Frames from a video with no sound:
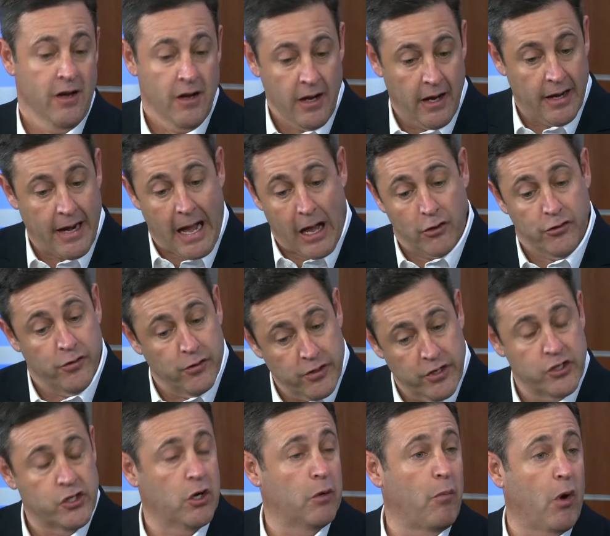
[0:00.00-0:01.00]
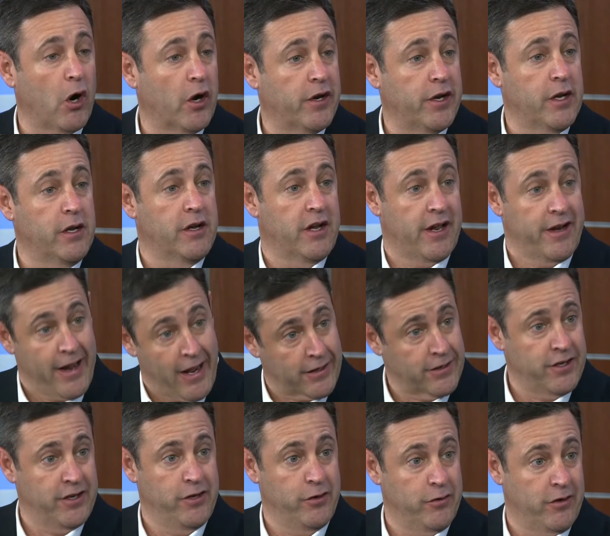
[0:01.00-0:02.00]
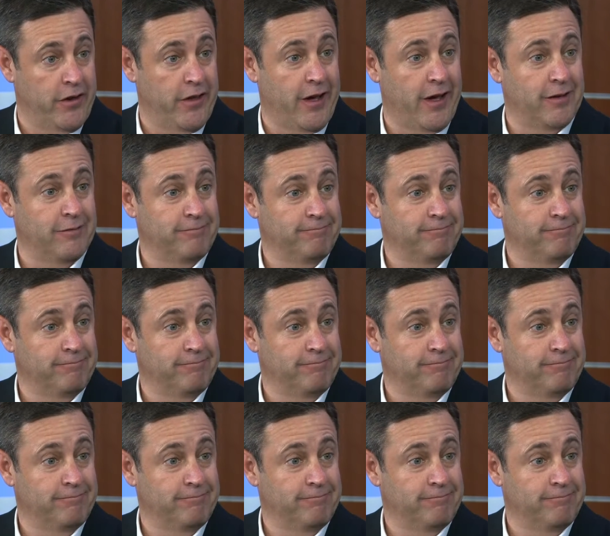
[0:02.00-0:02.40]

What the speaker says: And how's your digital marketing connecting you to that?